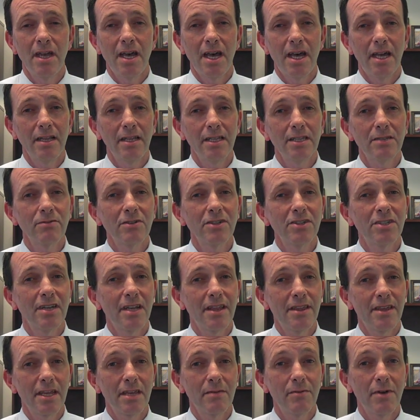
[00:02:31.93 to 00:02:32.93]
I at least want you
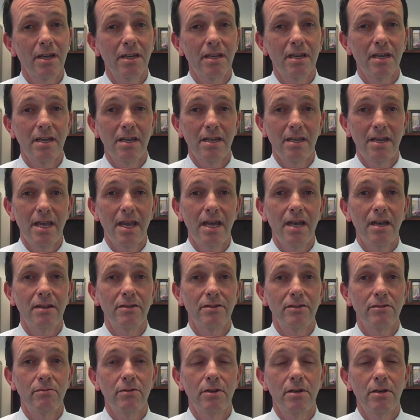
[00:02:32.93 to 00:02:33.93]
to think about cutting down
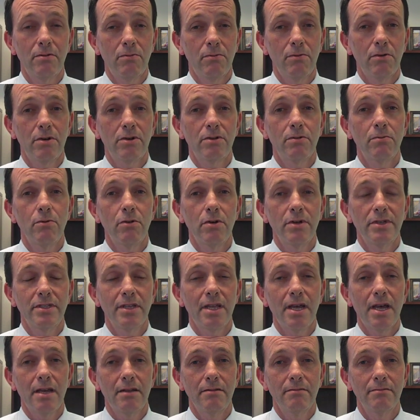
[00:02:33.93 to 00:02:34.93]
so we can work towards
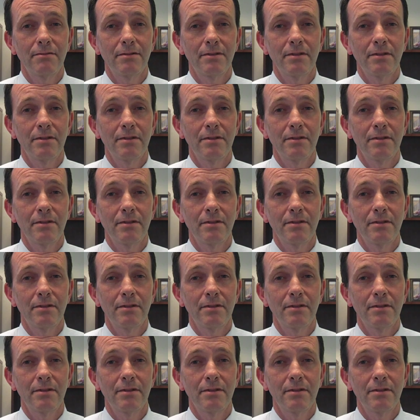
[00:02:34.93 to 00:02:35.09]
that.